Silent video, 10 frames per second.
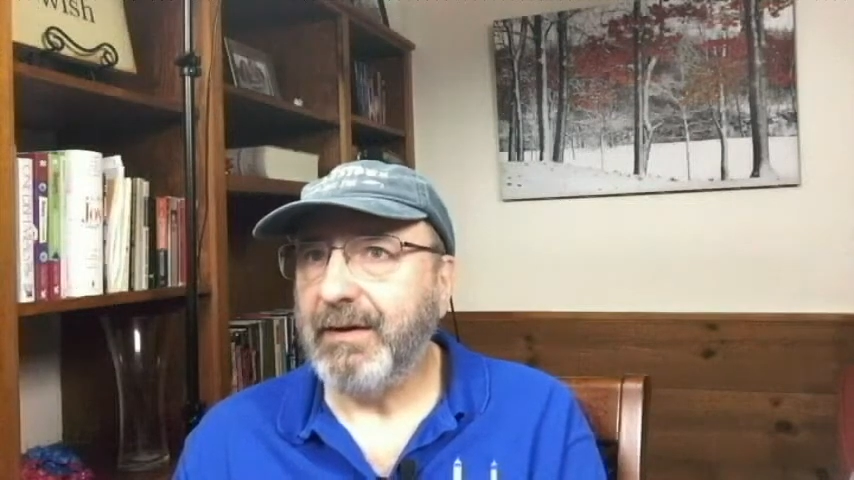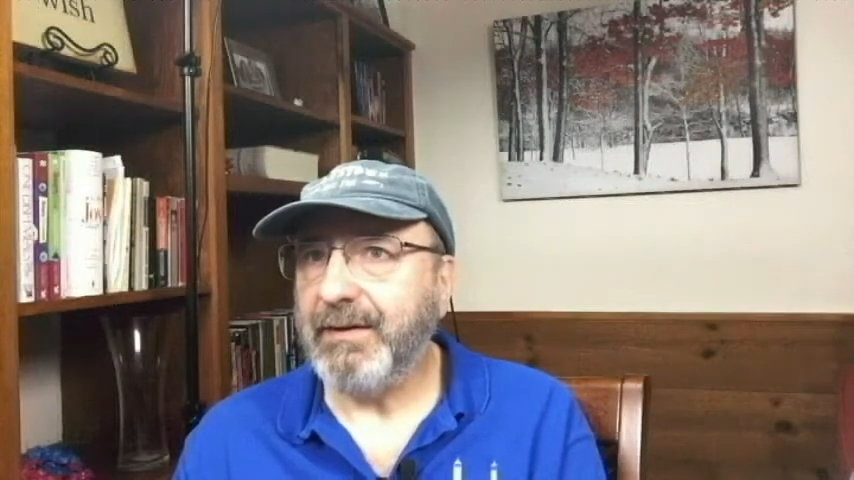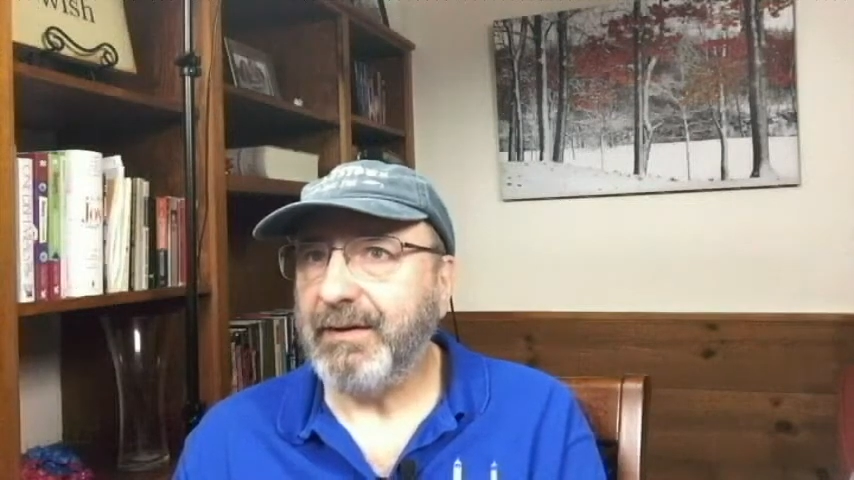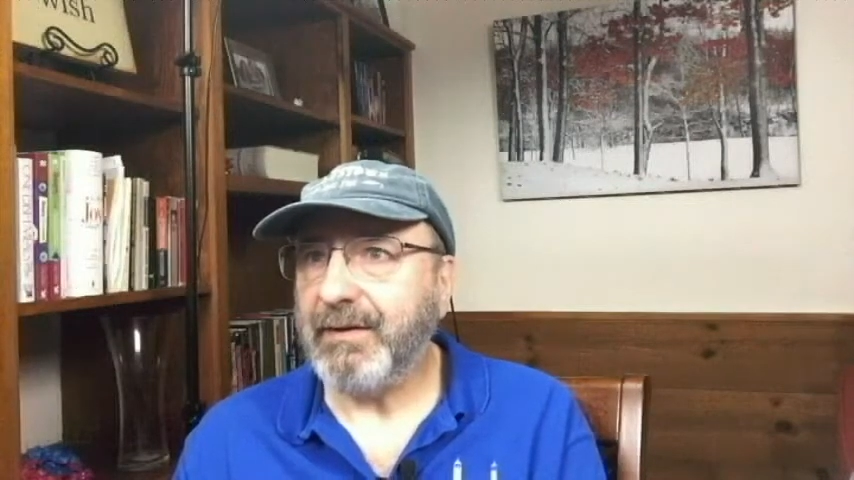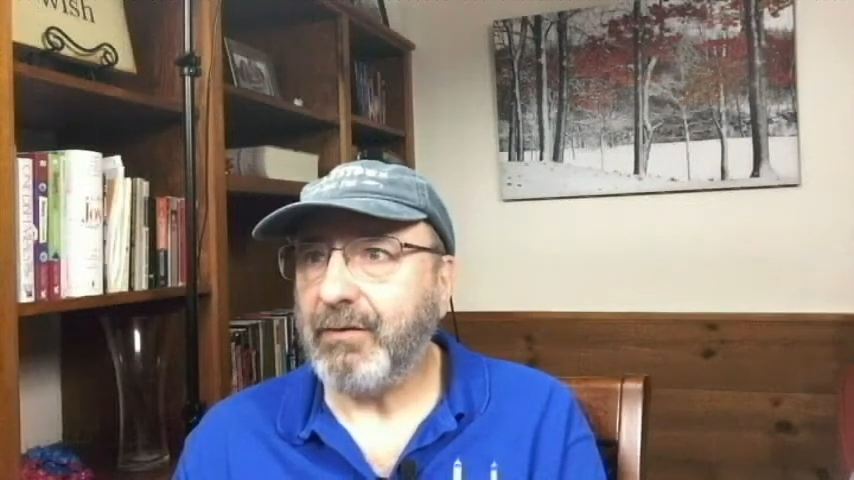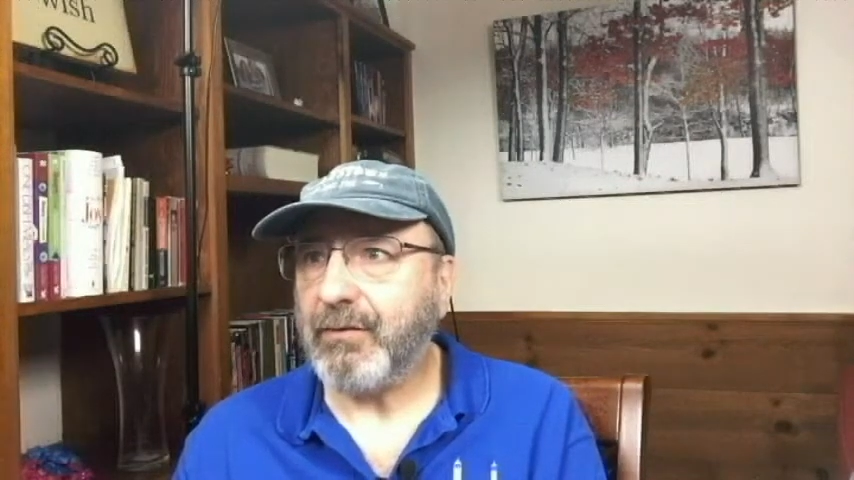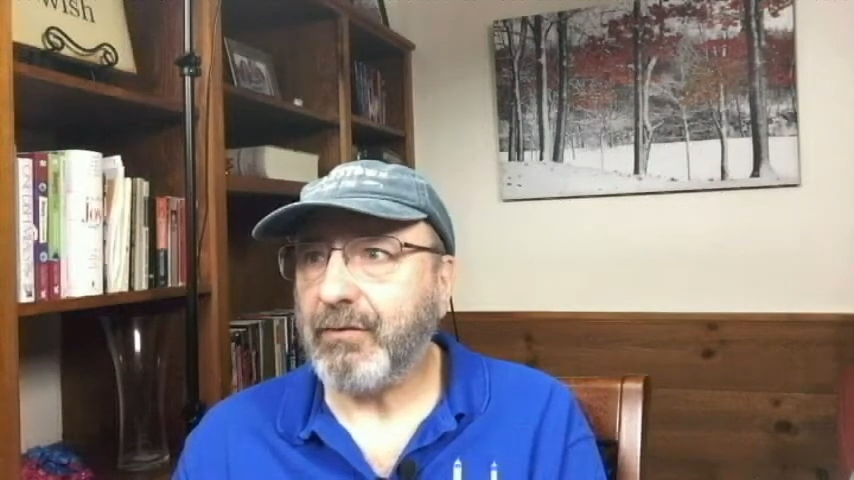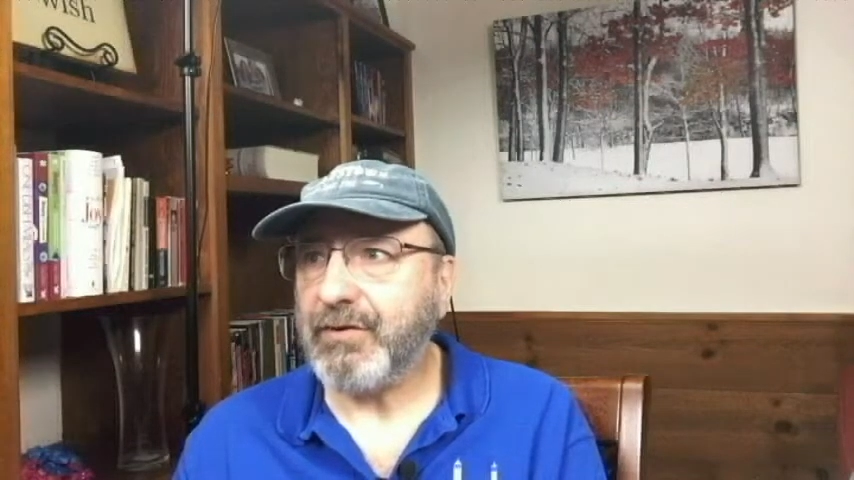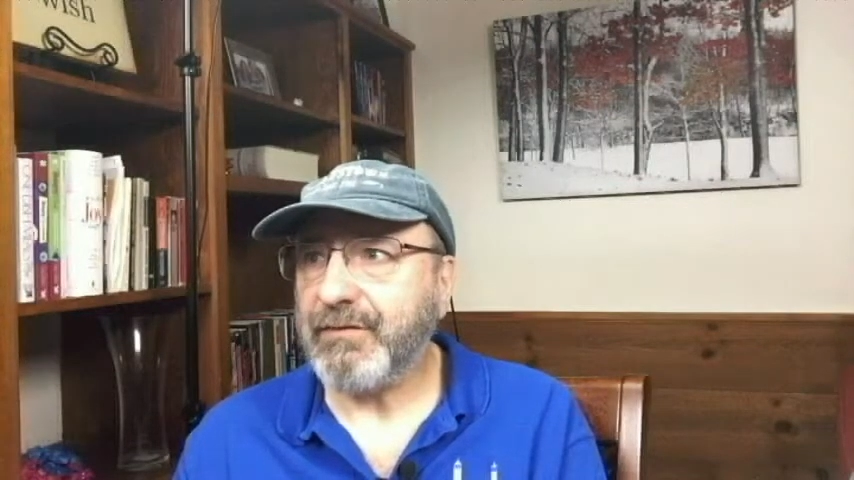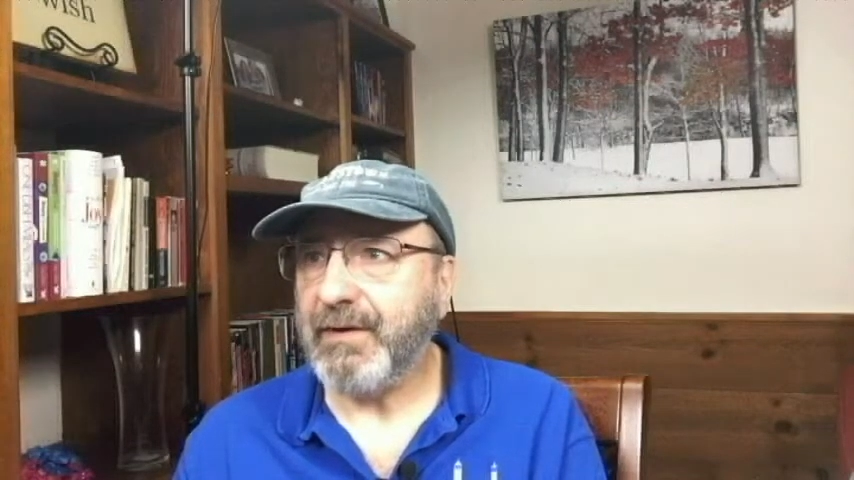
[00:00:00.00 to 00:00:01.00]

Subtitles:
And then Chris